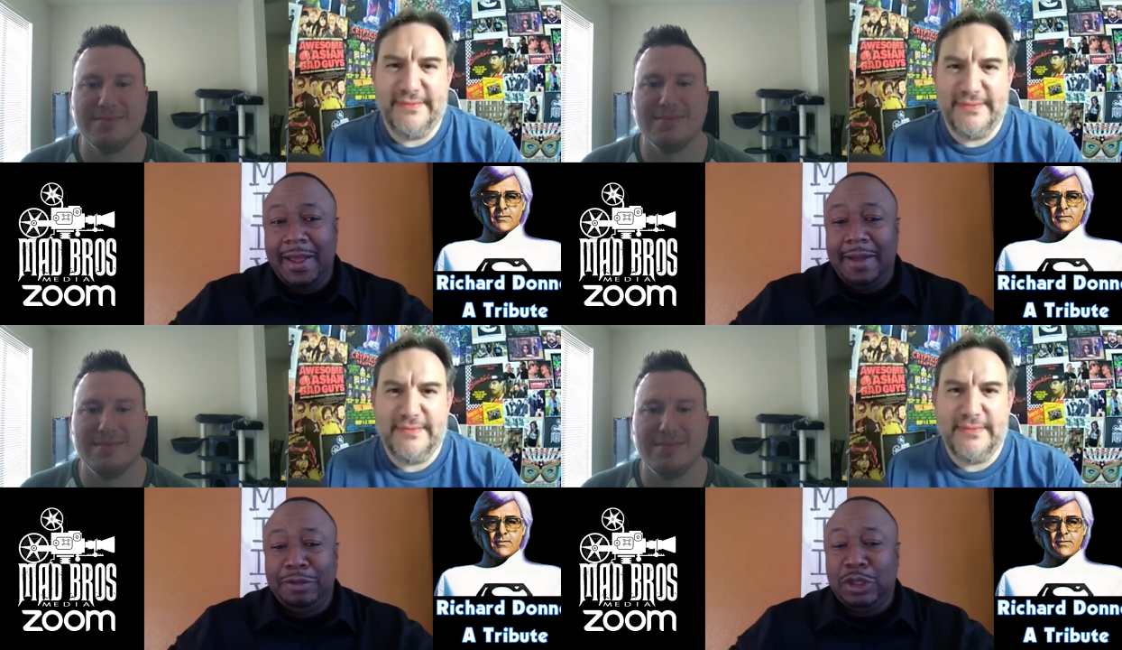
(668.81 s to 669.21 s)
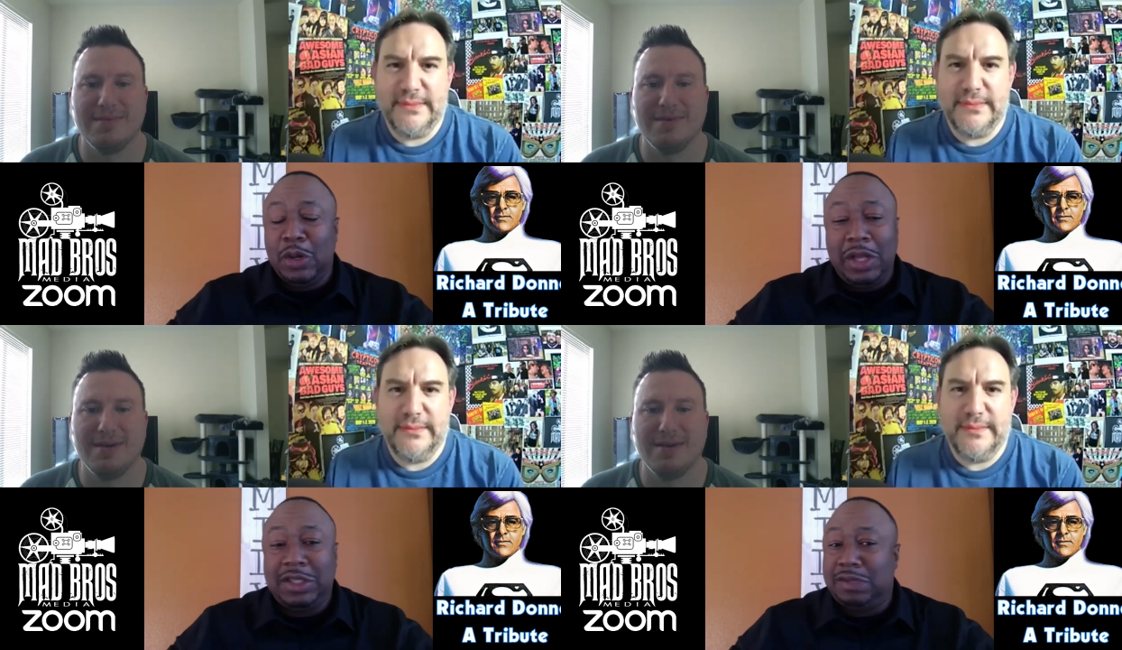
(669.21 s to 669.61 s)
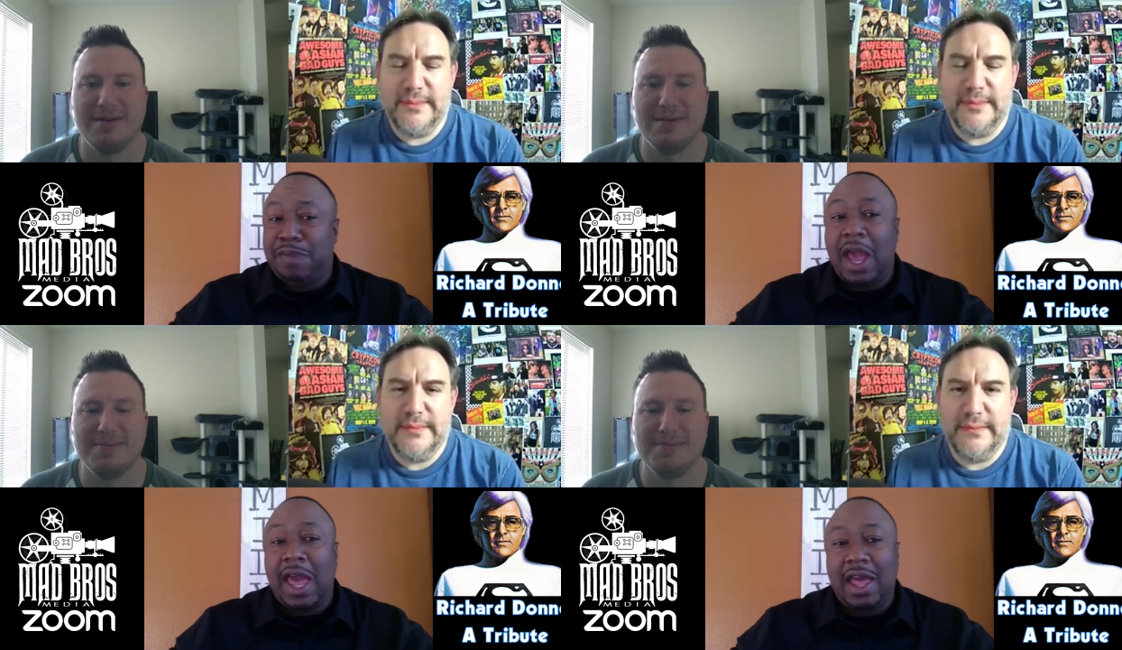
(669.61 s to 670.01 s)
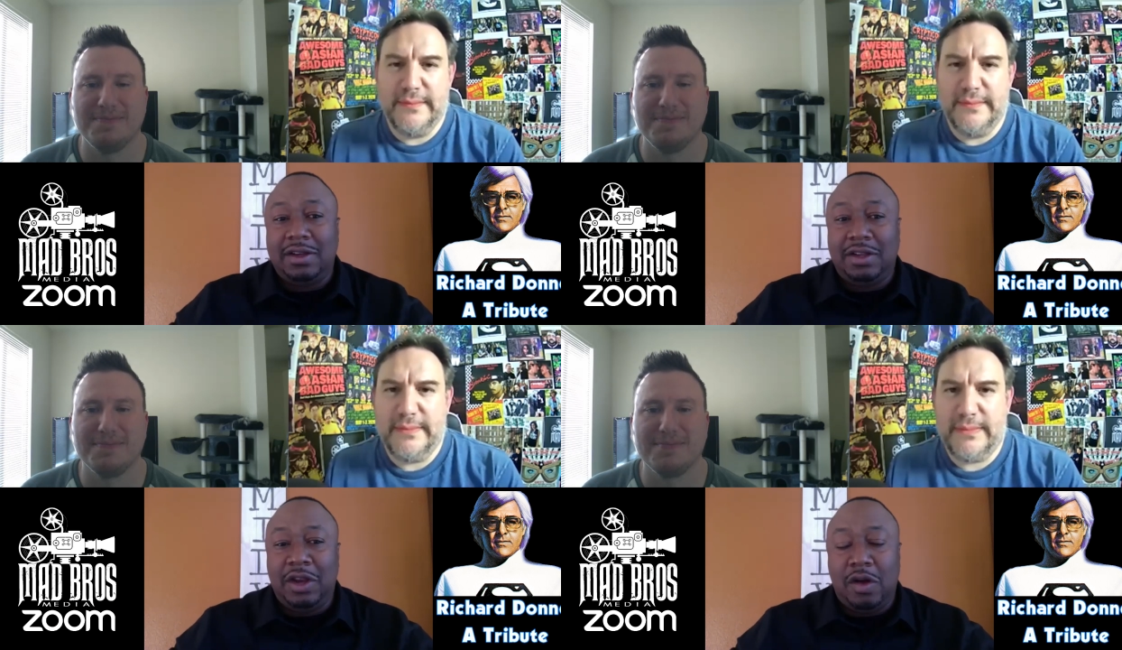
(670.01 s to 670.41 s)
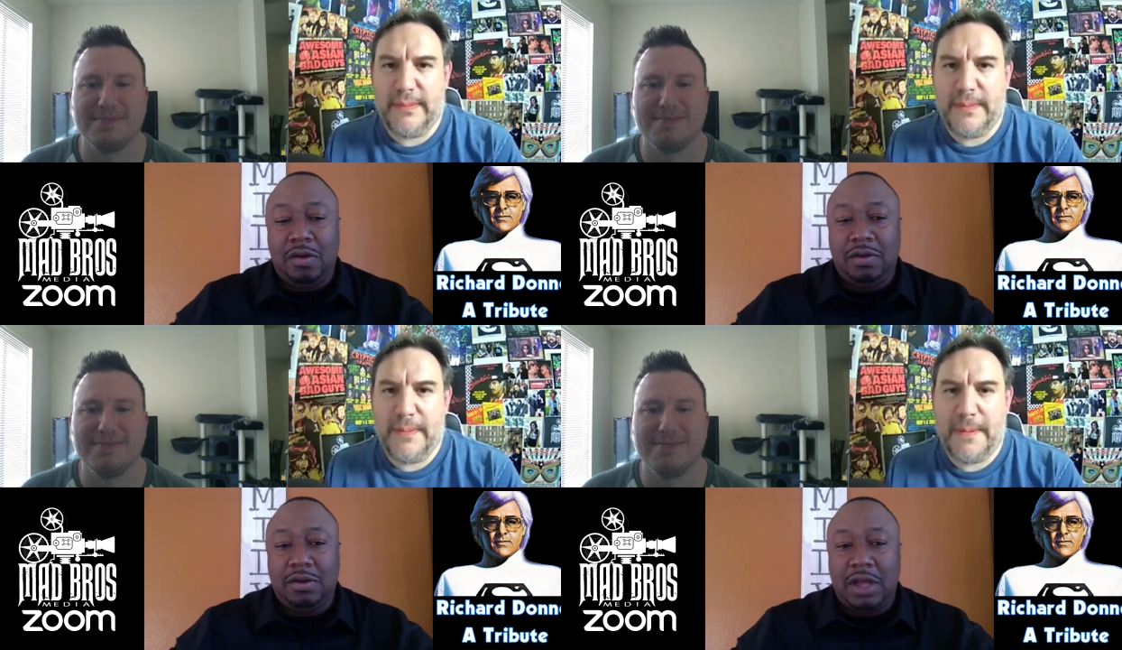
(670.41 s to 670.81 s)
Speaker 1: So it spanned, you
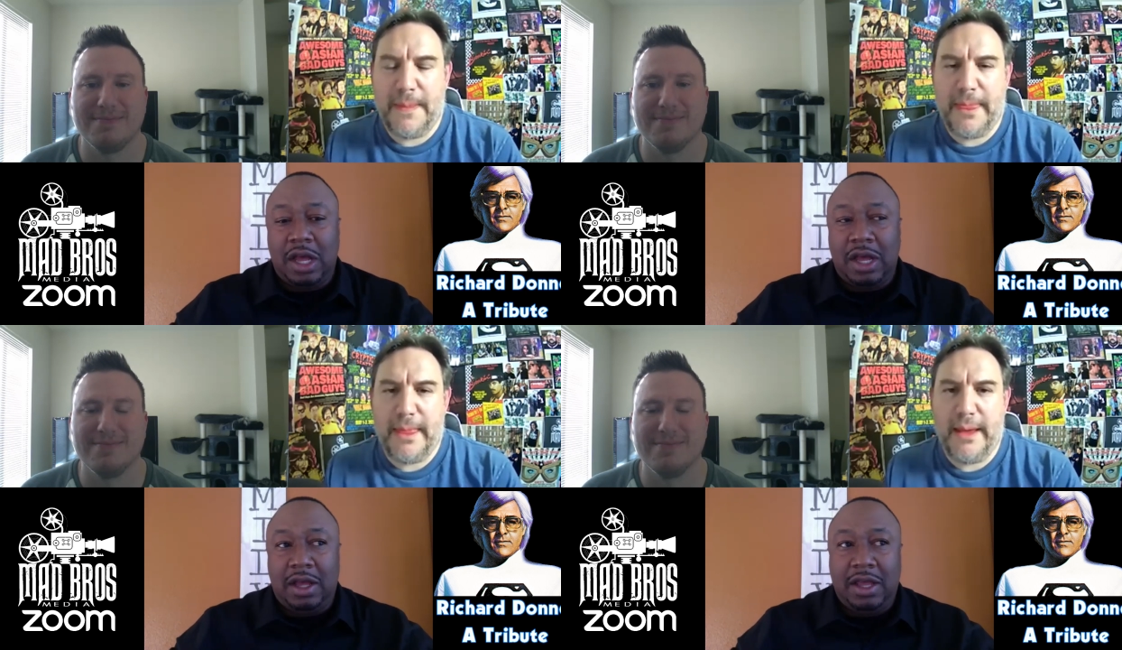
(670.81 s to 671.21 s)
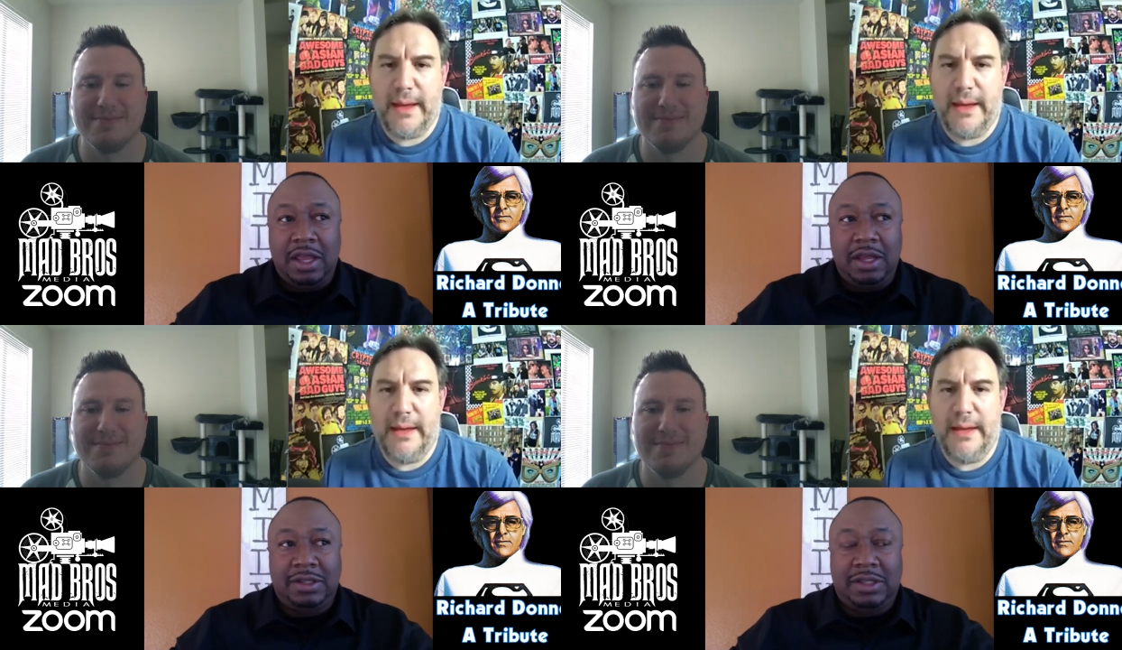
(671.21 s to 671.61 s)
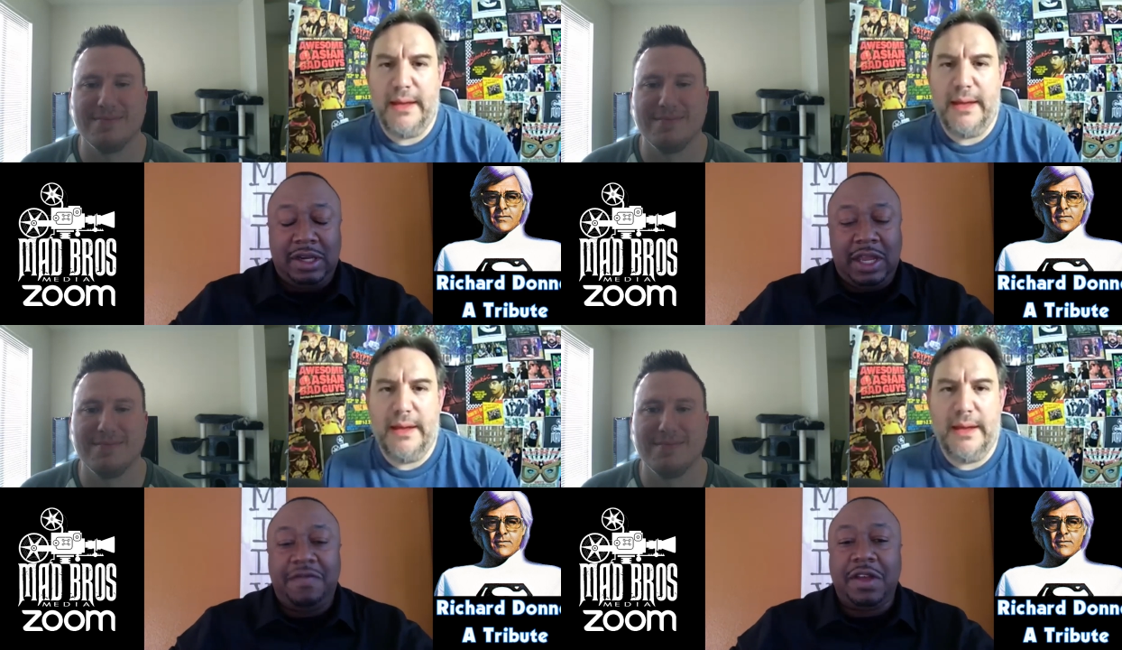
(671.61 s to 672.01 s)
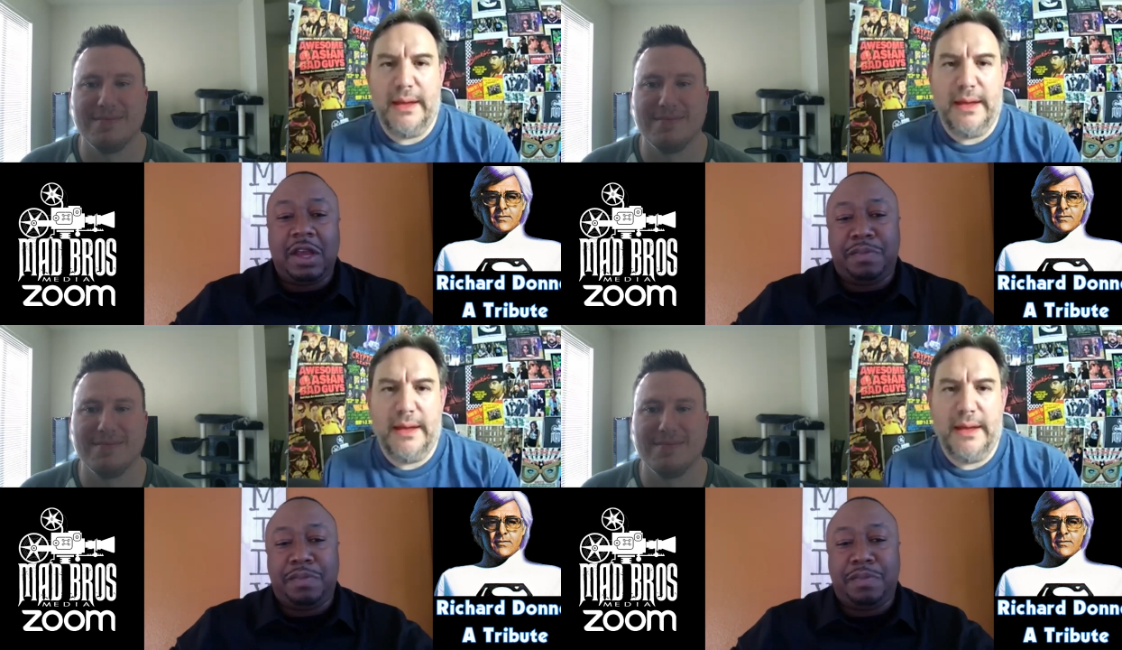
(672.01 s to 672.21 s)
know, uh, a, a, significant